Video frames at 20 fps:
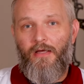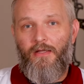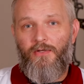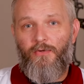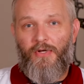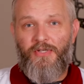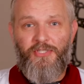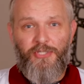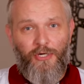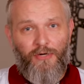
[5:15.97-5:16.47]

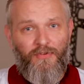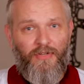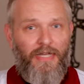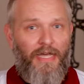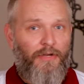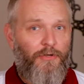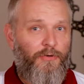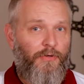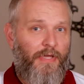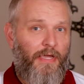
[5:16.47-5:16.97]
Do I serve a
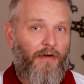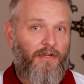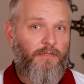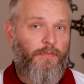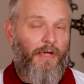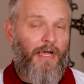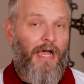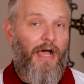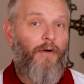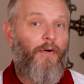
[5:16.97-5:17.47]
God who cares
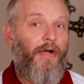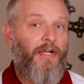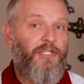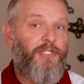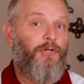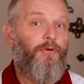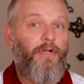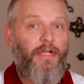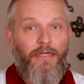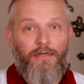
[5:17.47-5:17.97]
about how I
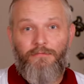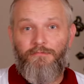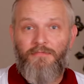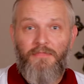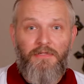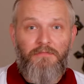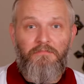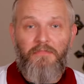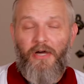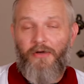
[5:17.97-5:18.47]
treat
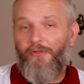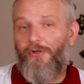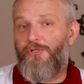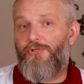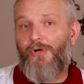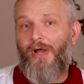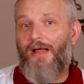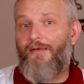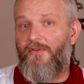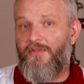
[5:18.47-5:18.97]
other
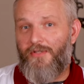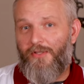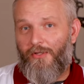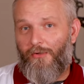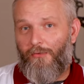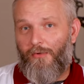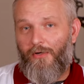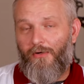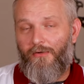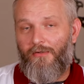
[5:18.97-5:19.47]
drivers on the
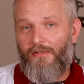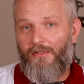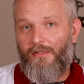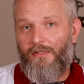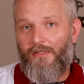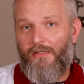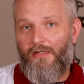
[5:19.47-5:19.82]
road?